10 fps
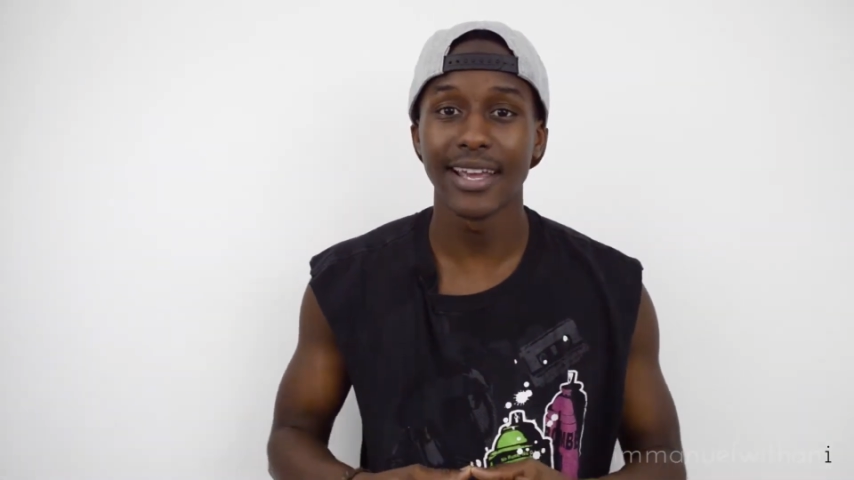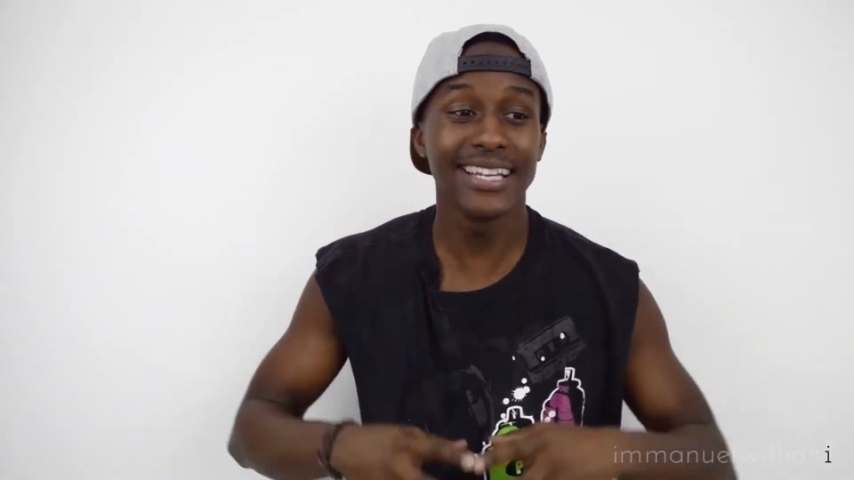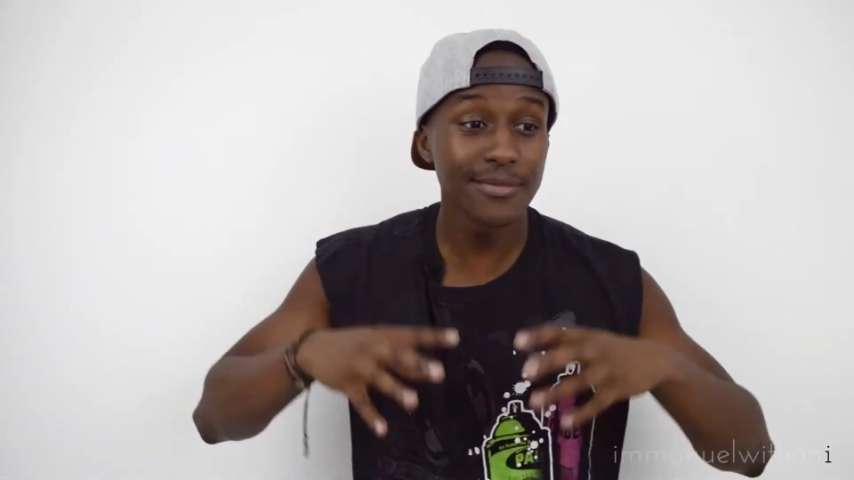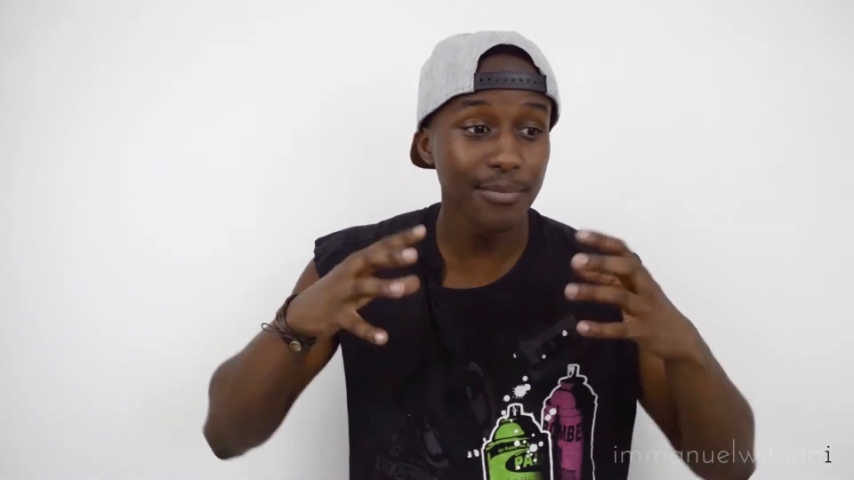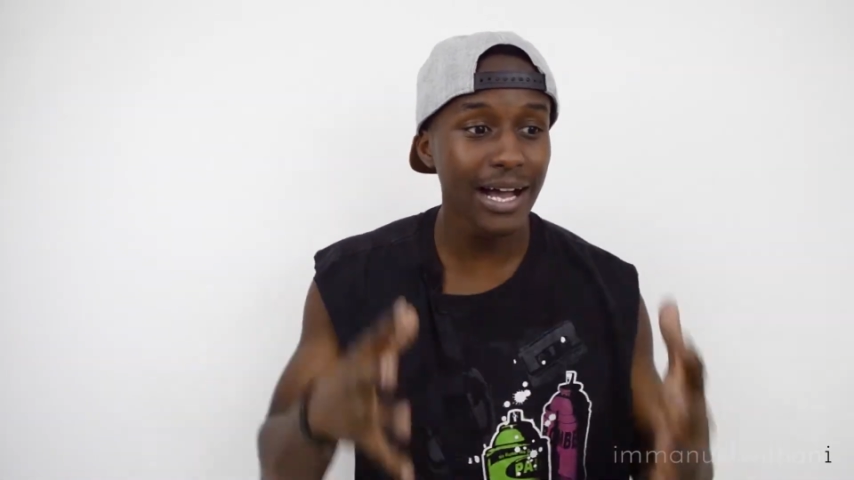
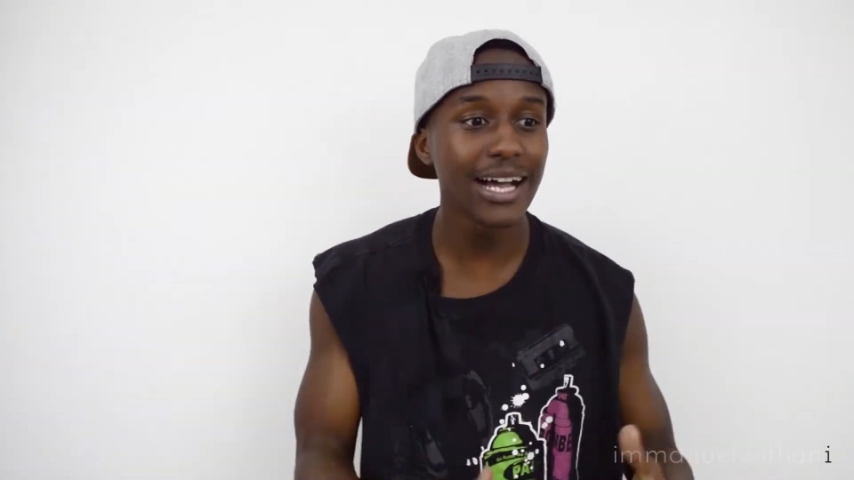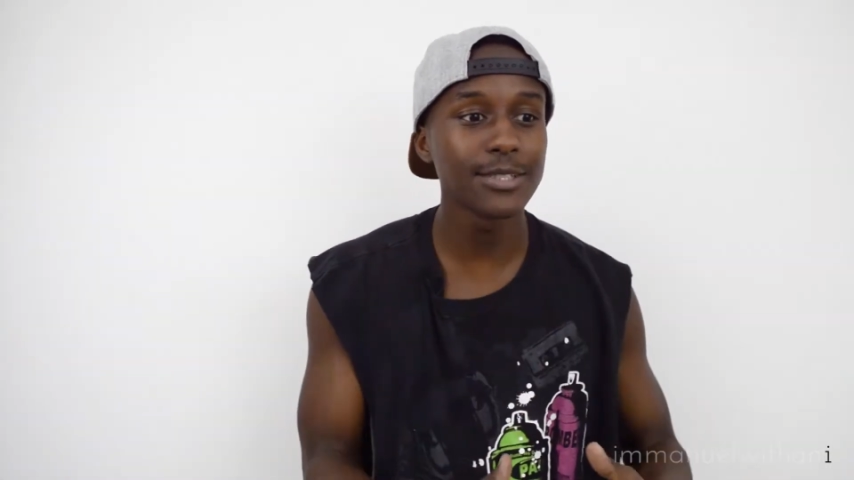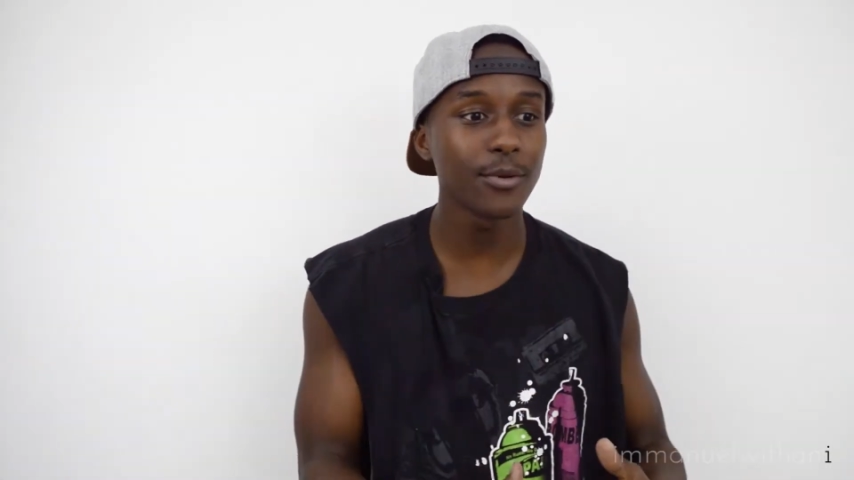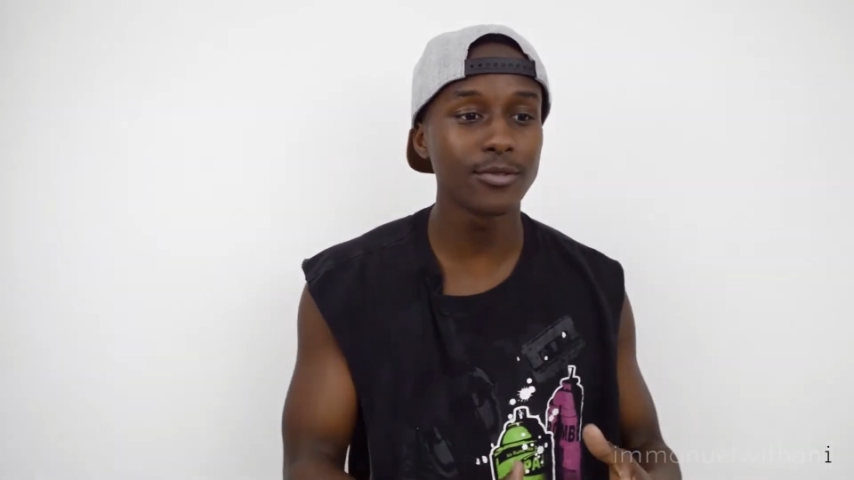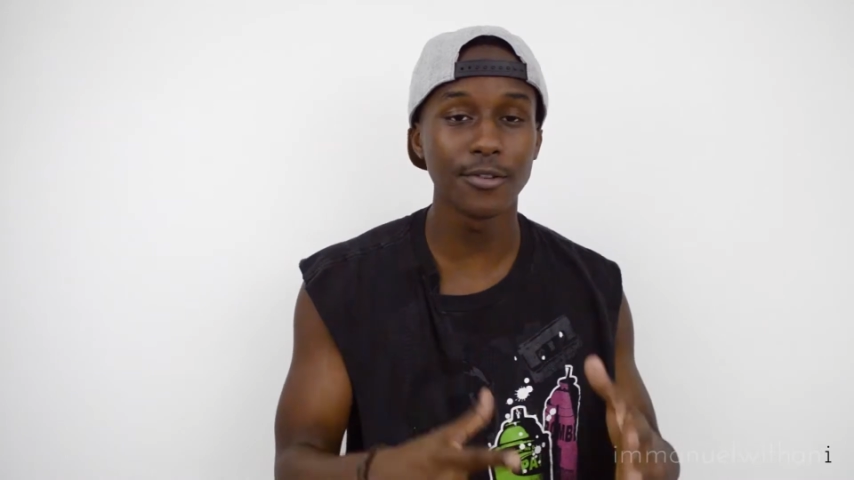It's
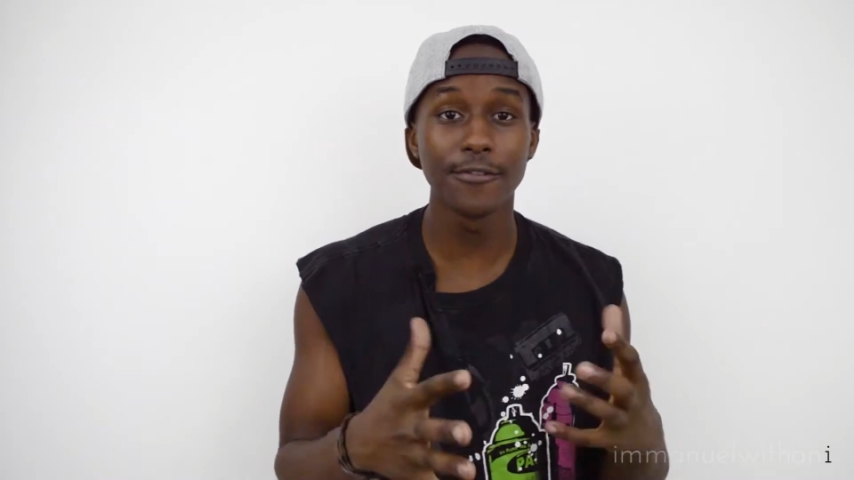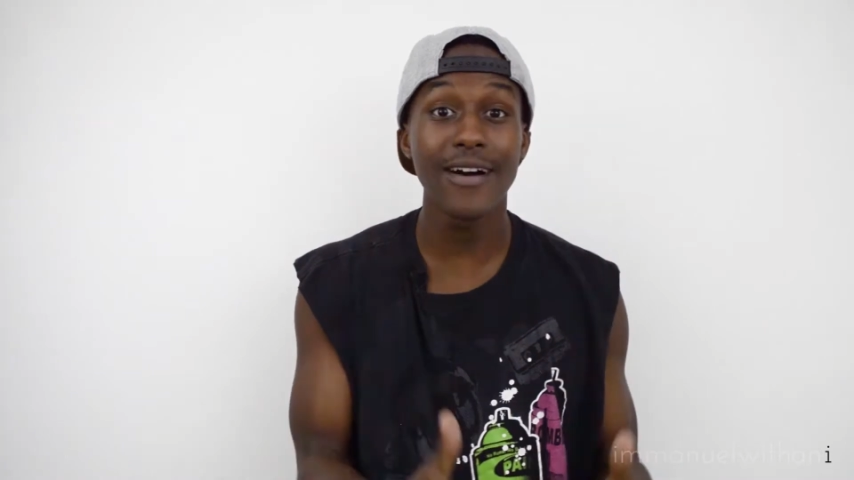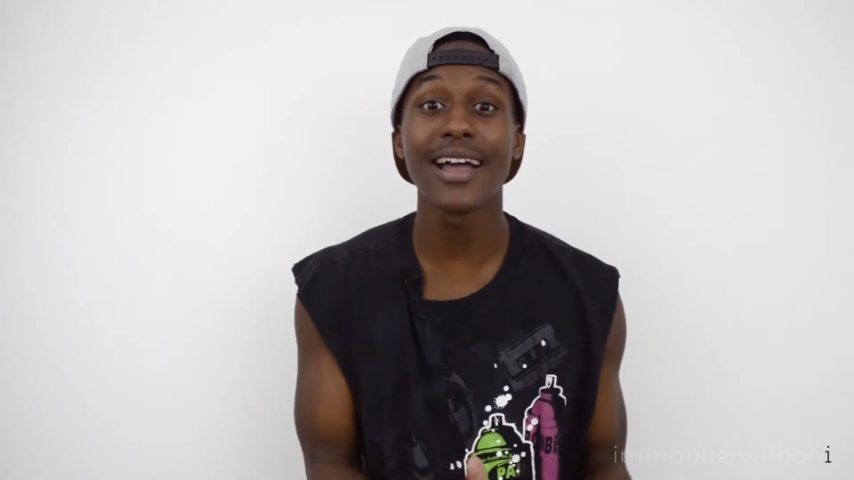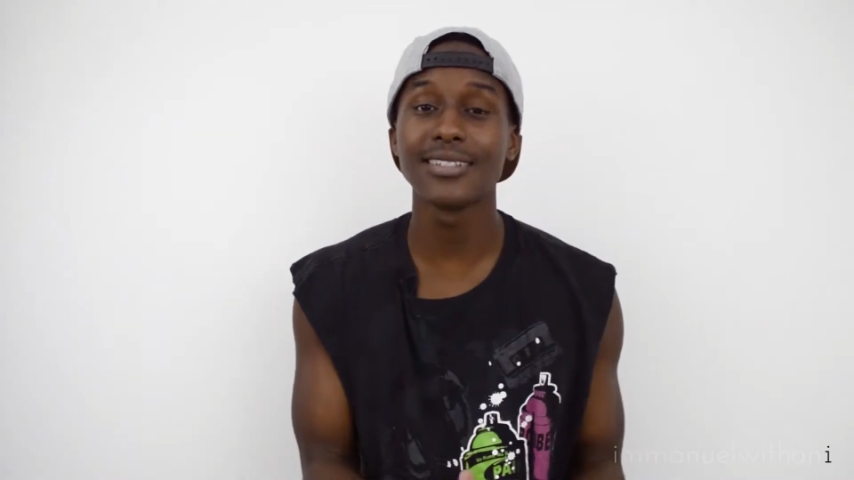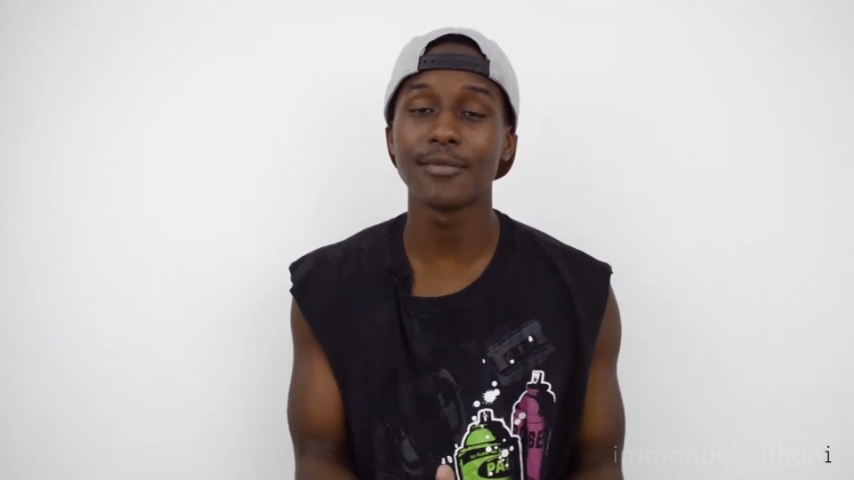impossible to
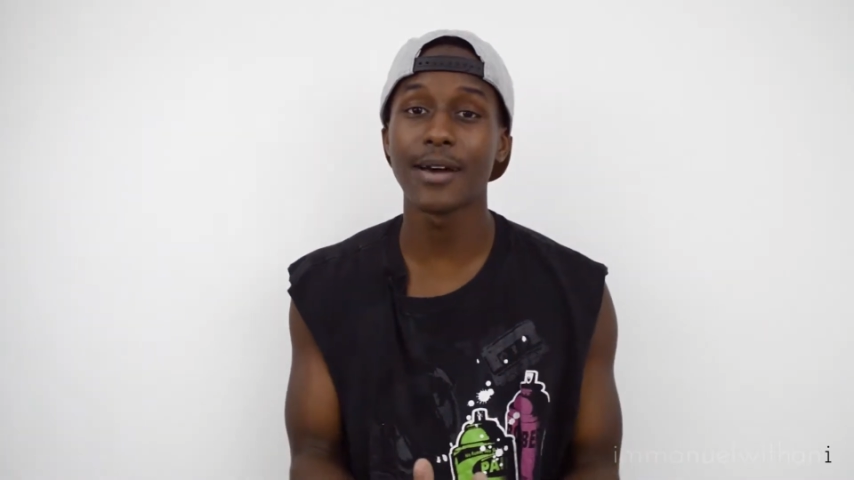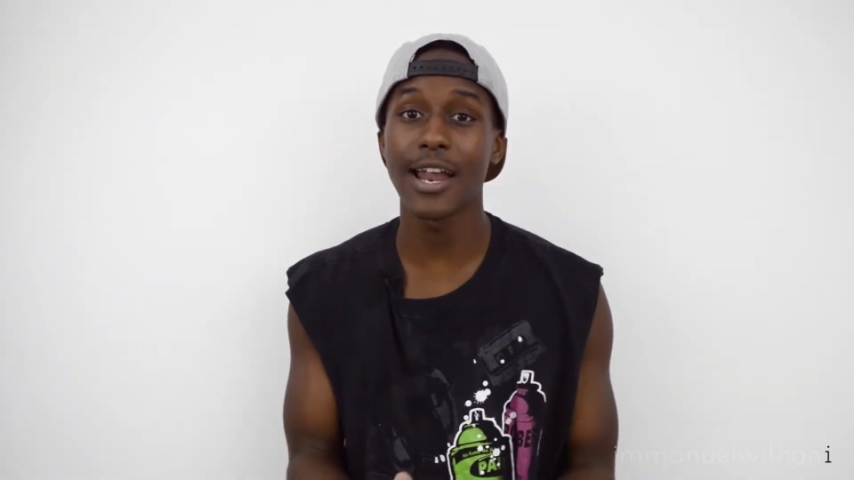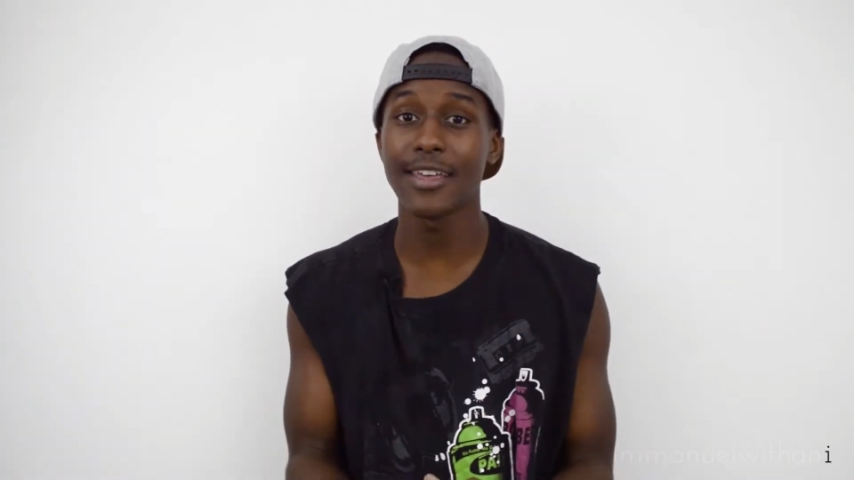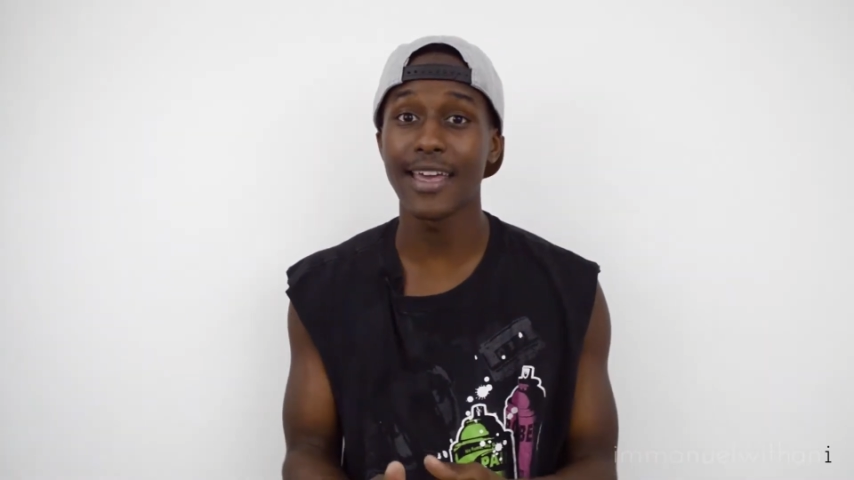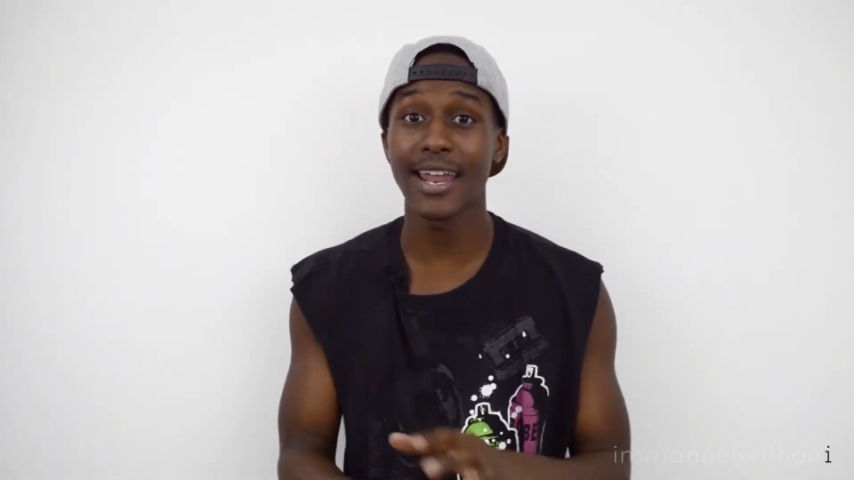find
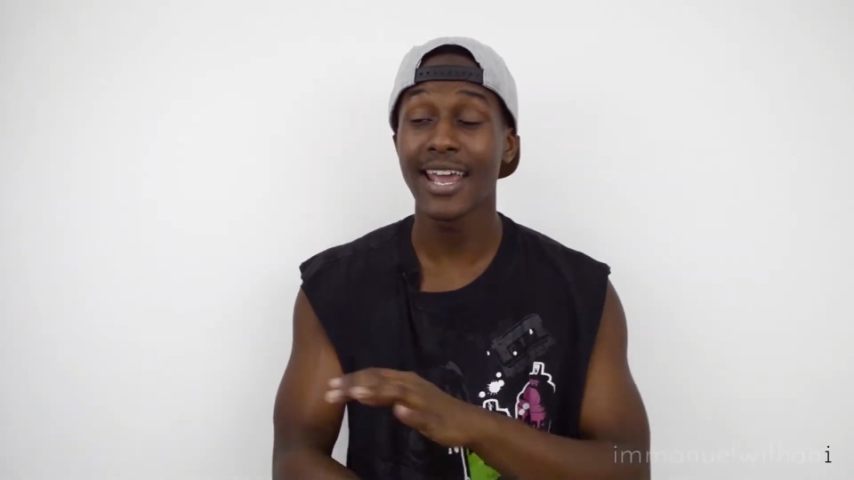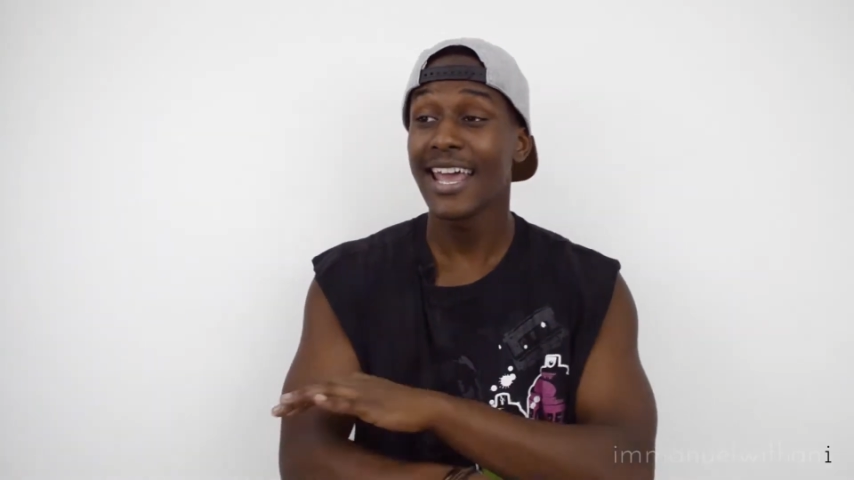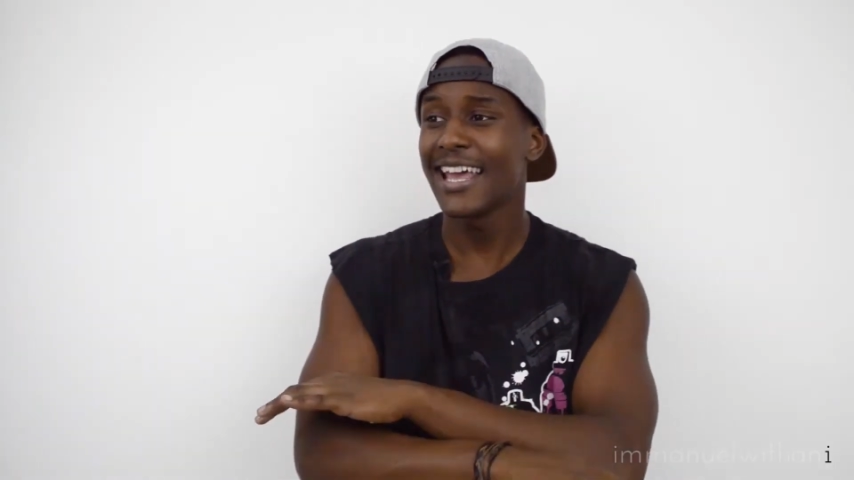somebody that